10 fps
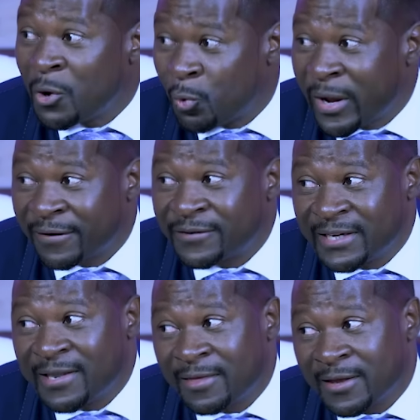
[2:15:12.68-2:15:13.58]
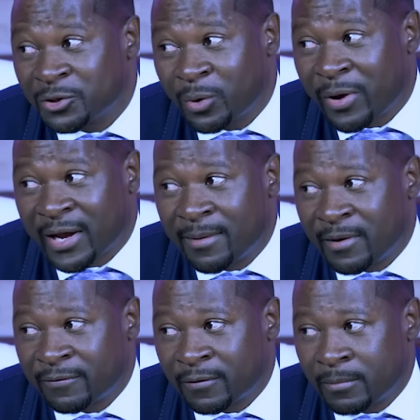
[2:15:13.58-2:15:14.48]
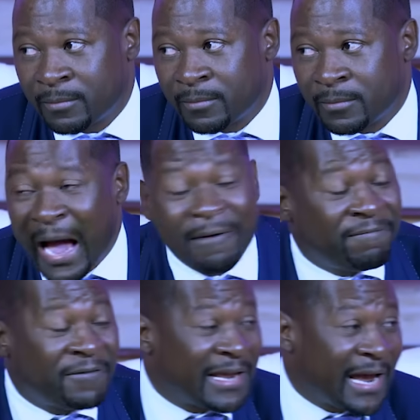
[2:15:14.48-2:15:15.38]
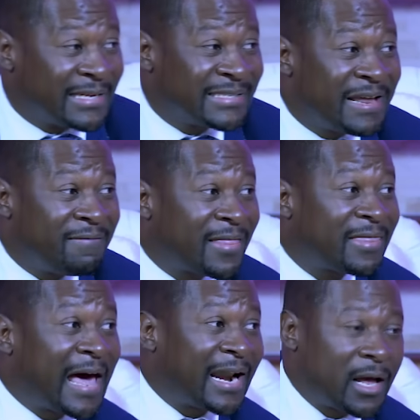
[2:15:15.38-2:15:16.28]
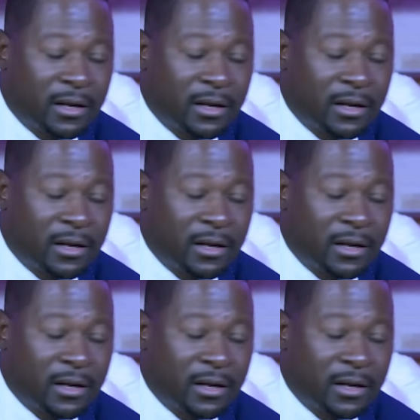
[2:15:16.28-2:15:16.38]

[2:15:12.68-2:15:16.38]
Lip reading: We have seen things where we are coming from. Africa is never thorough